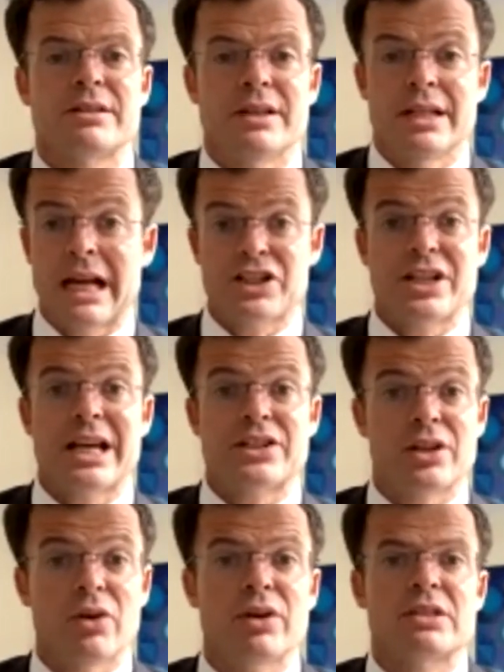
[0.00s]
It actually has the
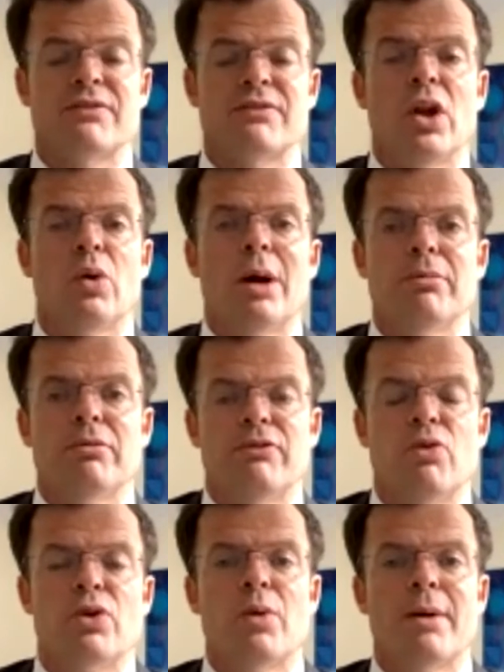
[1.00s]
longest follow-up of
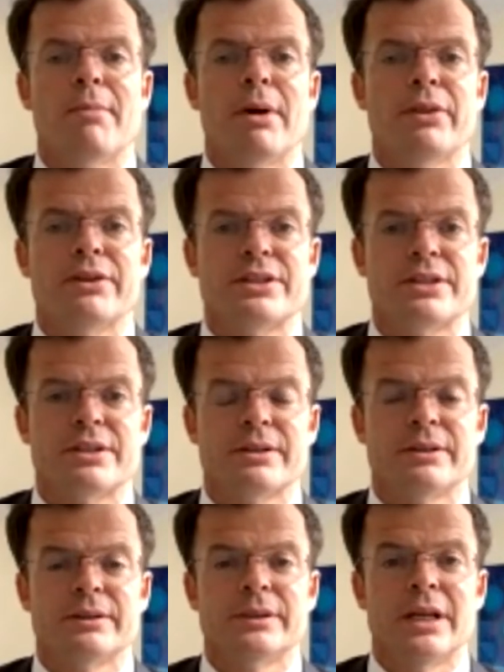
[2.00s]
41 months
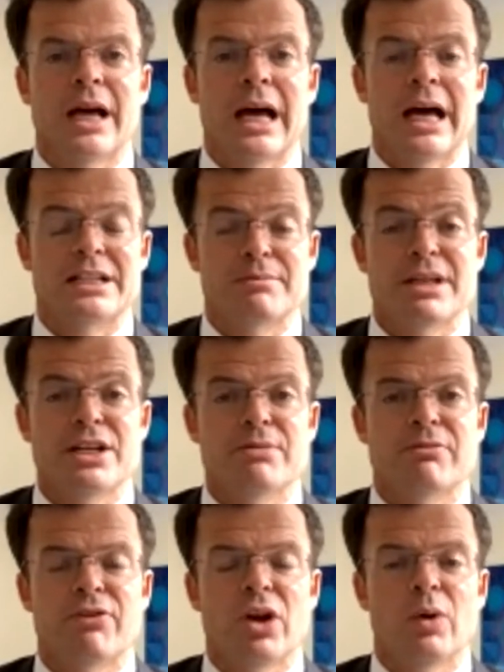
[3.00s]
as a medium
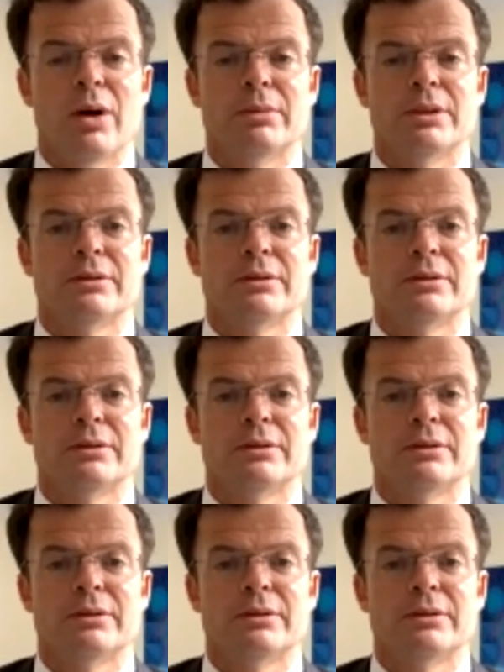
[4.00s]
follow-up.